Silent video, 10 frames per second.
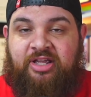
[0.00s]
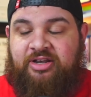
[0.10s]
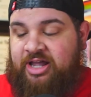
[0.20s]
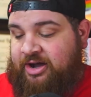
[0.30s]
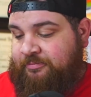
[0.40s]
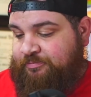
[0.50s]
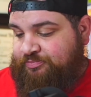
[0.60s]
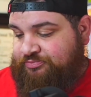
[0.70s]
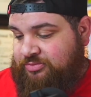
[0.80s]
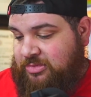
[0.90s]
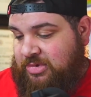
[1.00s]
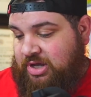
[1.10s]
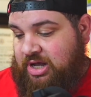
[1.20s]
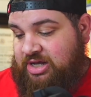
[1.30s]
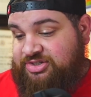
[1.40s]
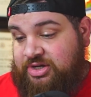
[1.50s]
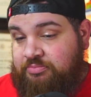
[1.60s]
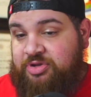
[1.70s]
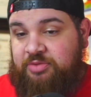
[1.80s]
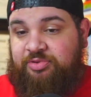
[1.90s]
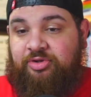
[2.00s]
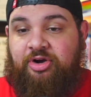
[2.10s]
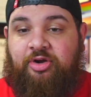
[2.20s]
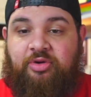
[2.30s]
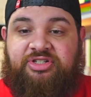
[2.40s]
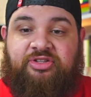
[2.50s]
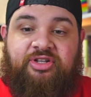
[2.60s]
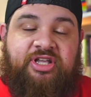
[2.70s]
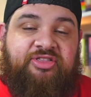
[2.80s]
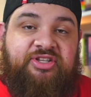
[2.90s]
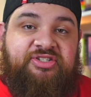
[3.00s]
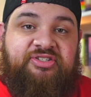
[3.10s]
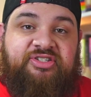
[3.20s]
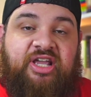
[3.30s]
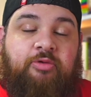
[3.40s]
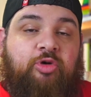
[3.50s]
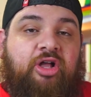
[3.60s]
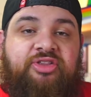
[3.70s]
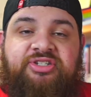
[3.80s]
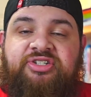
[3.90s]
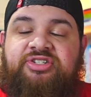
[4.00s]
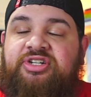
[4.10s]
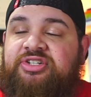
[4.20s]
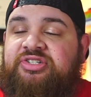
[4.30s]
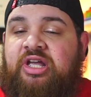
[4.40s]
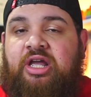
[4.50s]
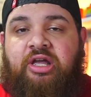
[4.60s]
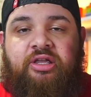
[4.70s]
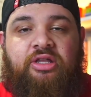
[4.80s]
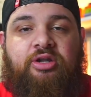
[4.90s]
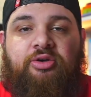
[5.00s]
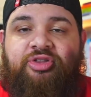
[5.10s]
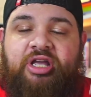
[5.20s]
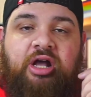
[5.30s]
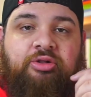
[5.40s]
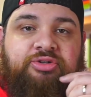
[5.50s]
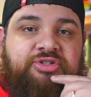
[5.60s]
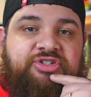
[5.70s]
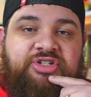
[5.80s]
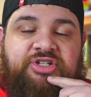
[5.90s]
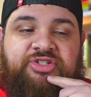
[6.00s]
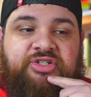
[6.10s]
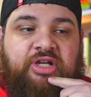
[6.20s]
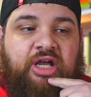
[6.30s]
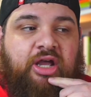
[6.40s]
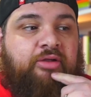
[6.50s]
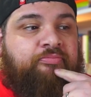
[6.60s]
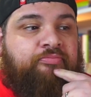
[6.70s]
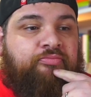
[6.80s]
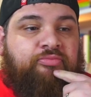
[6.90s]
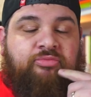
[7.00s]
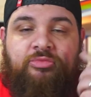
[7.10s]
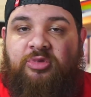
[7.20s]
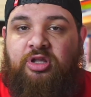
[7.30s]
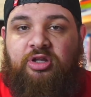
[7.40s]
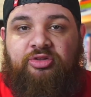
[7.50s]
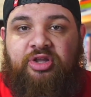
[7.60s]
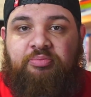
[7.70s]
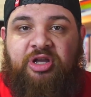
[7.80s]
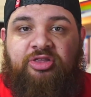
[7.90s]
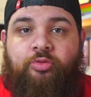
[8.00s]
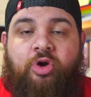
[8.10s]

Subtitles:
Now, some people are going to look at this and say, well, this is just, the elders just, they picked the